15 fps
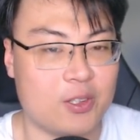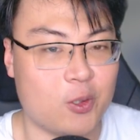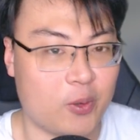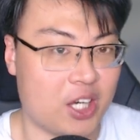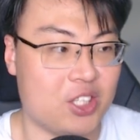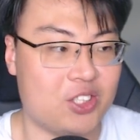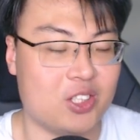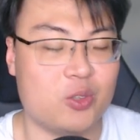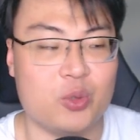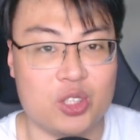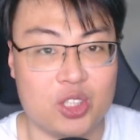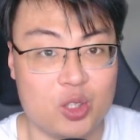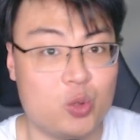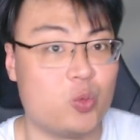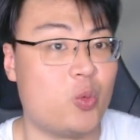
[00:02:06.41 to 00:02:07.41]
location, which
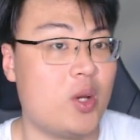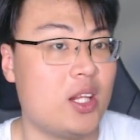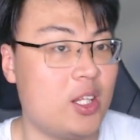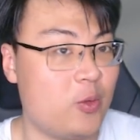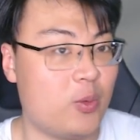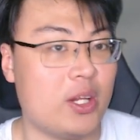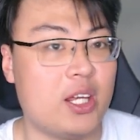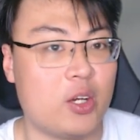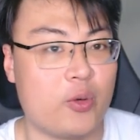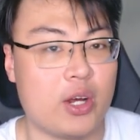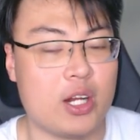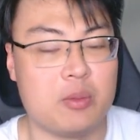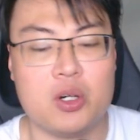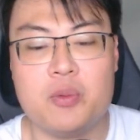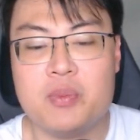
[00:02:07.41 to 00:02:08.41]
is really, really
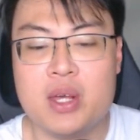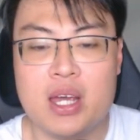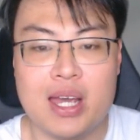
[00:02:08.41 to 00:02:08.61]
incredible.